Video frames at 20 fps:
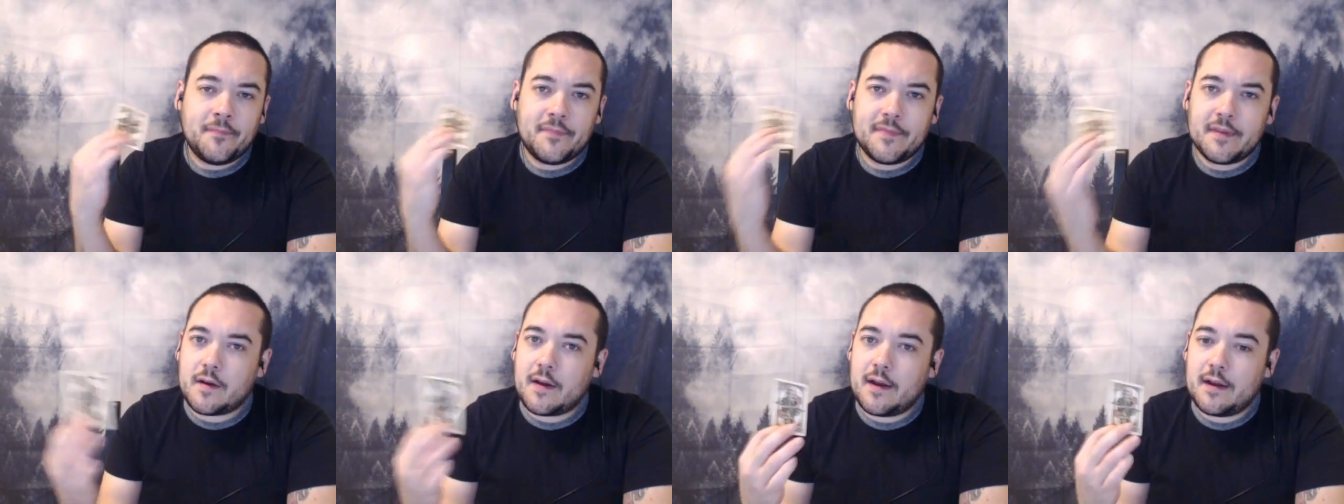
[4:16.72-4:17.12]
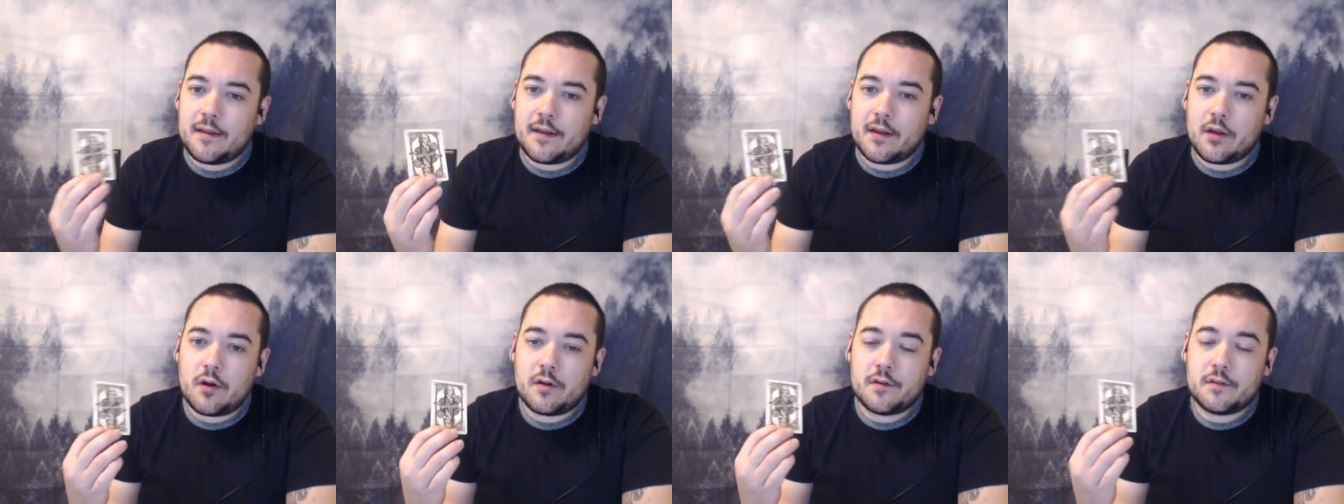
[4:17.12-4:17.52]
they're kind of
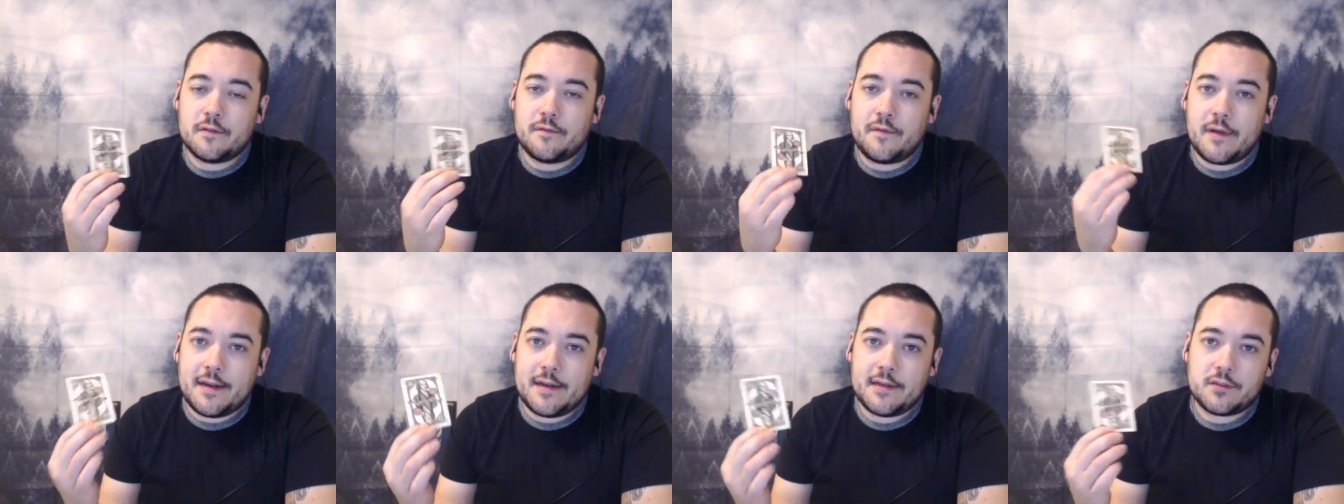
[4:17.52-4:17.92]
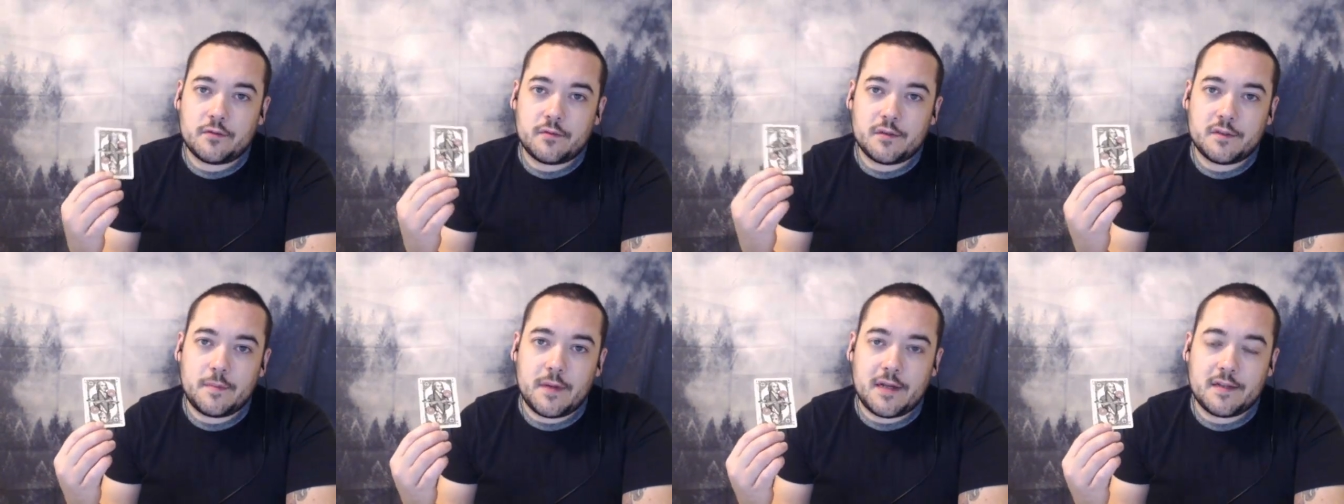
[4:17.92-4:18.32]
like cards of financial
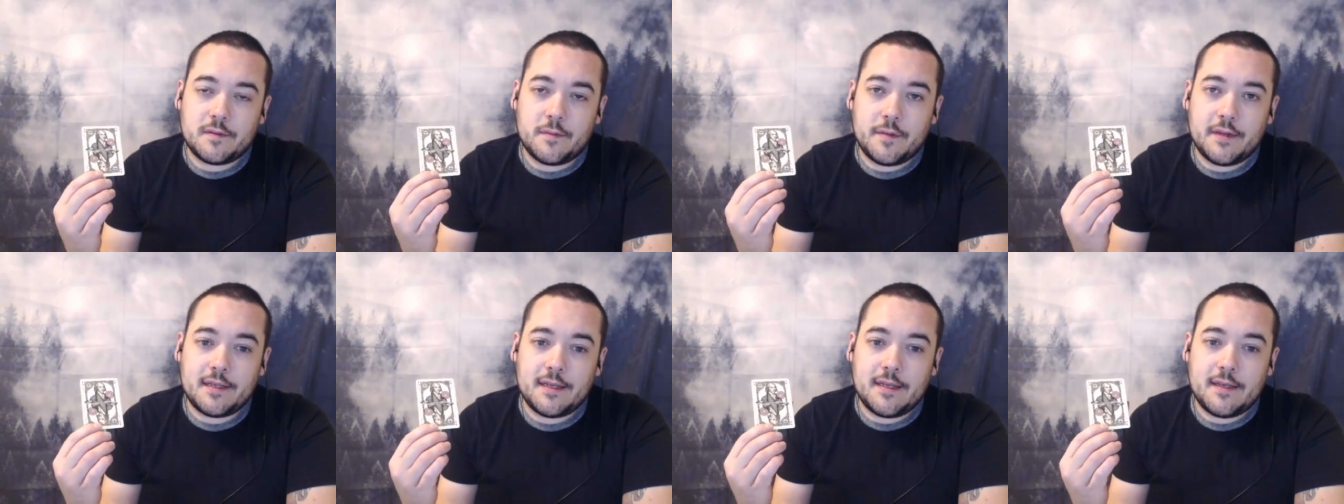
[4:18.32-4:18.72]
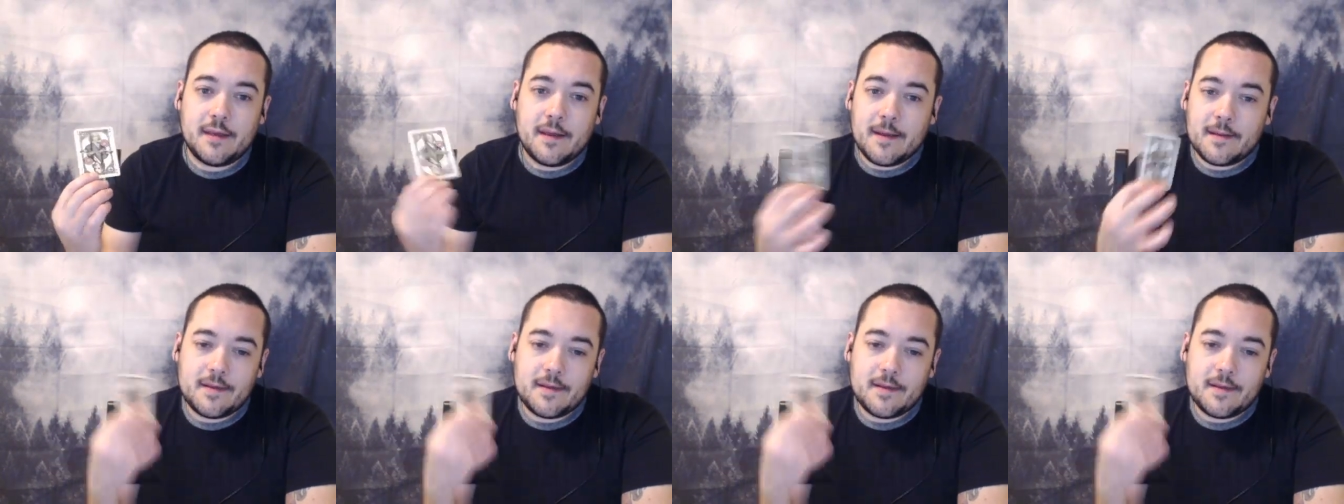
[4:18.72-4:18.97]
responsibility.